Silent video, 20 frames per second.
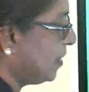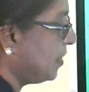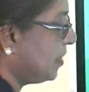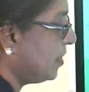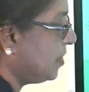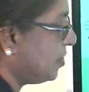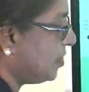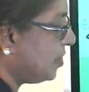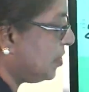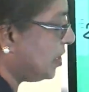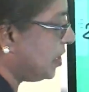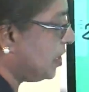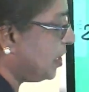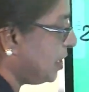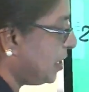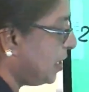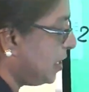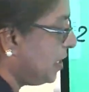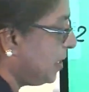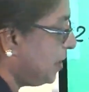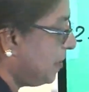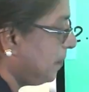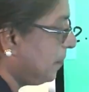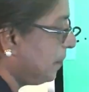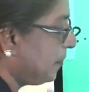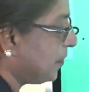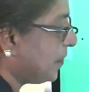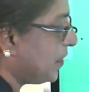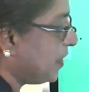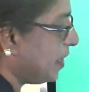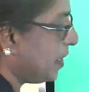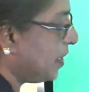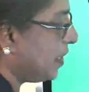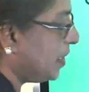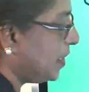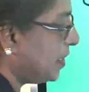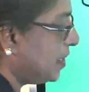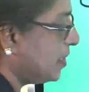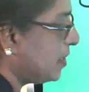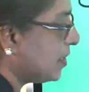She
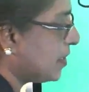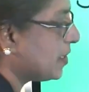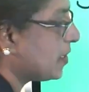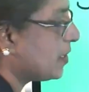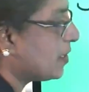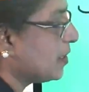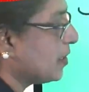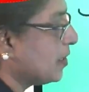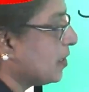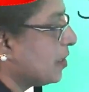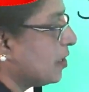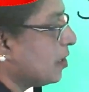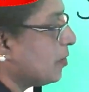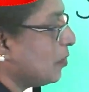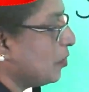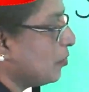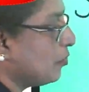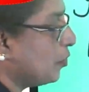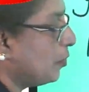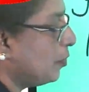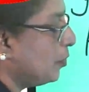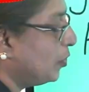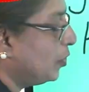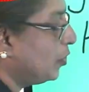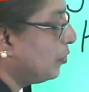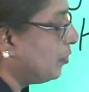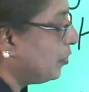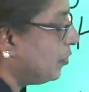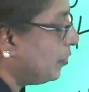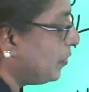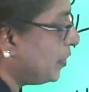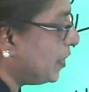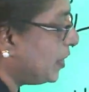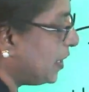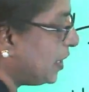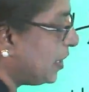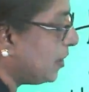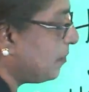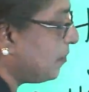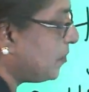is, before beautiful,
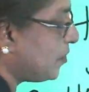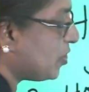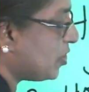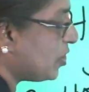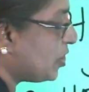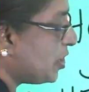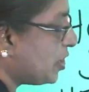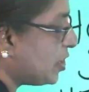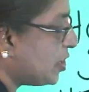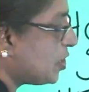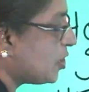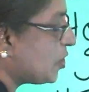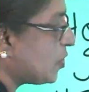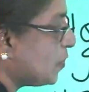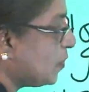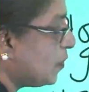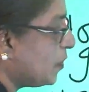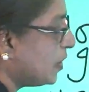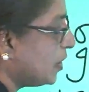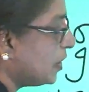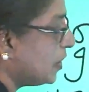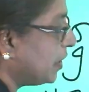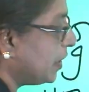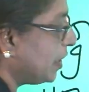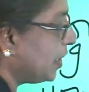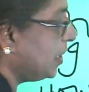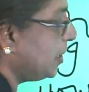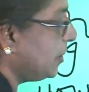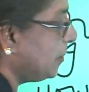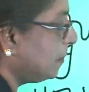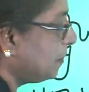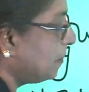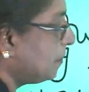very. She is very